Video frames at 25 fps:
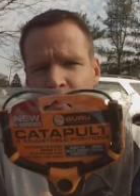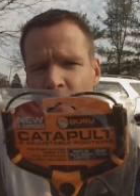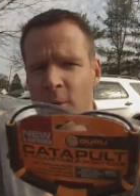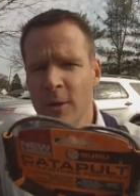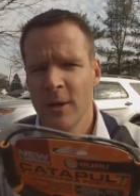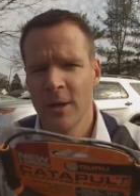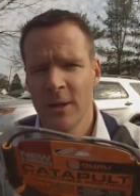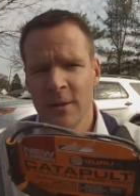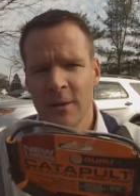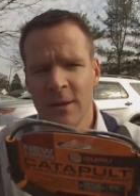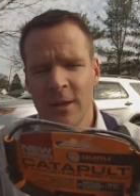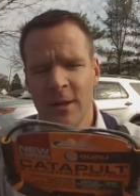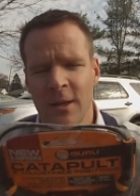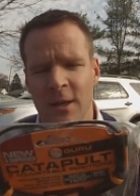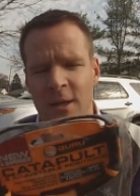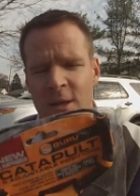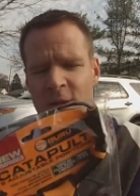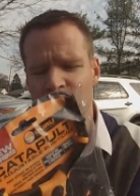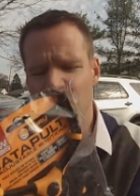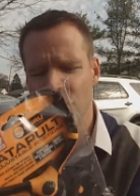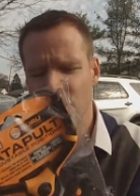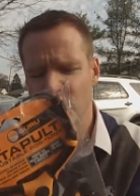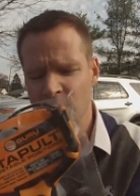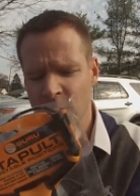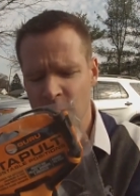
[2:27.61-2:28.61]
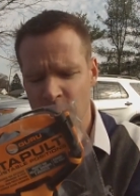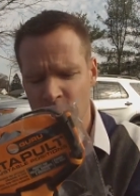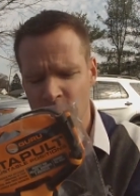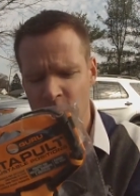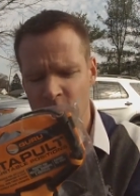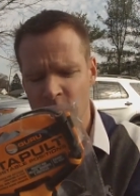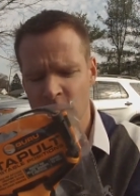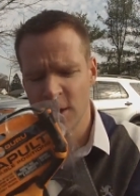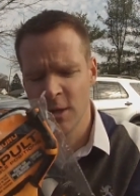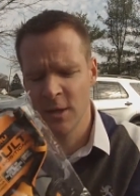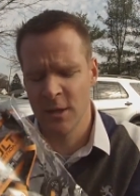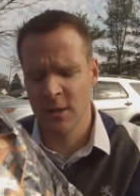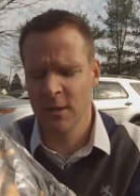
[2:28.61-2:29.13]
boilies, your
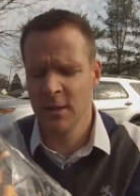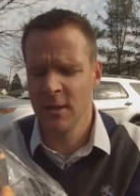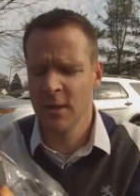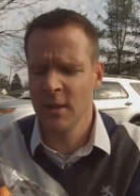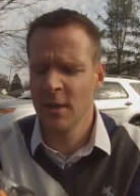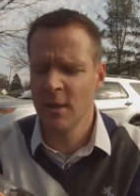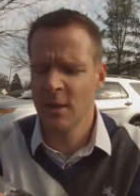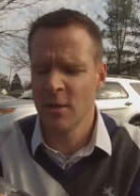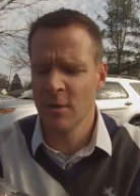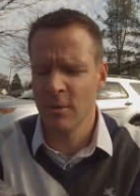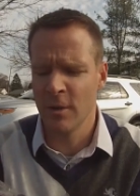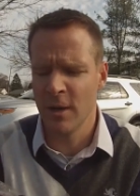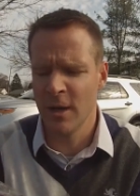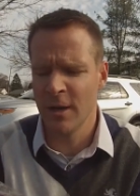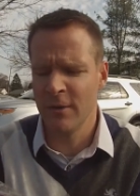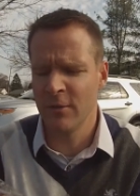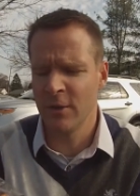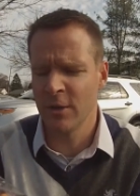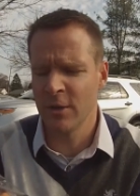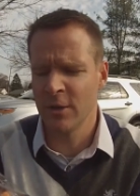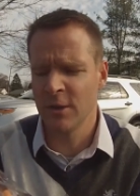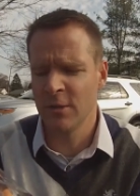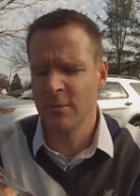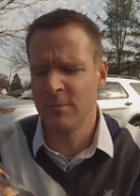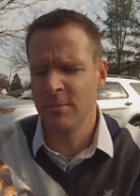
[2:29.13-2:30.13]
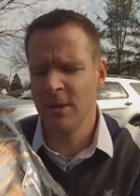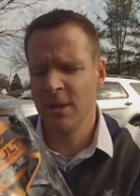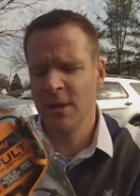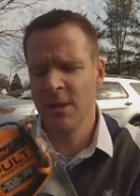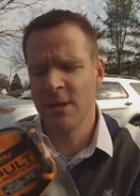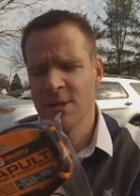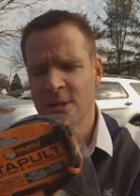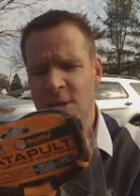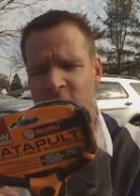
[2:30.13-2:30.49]
corn, whatever it could be.